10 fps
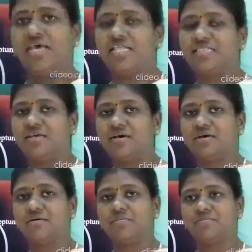
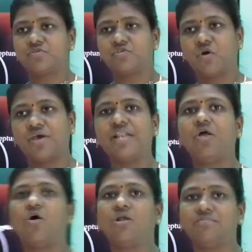the soil
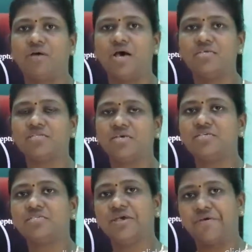on Mars
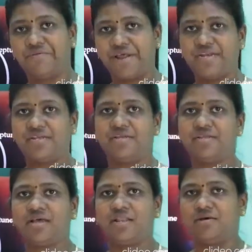is red in
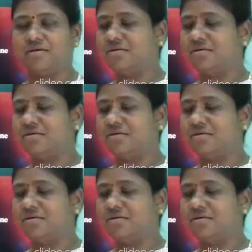color.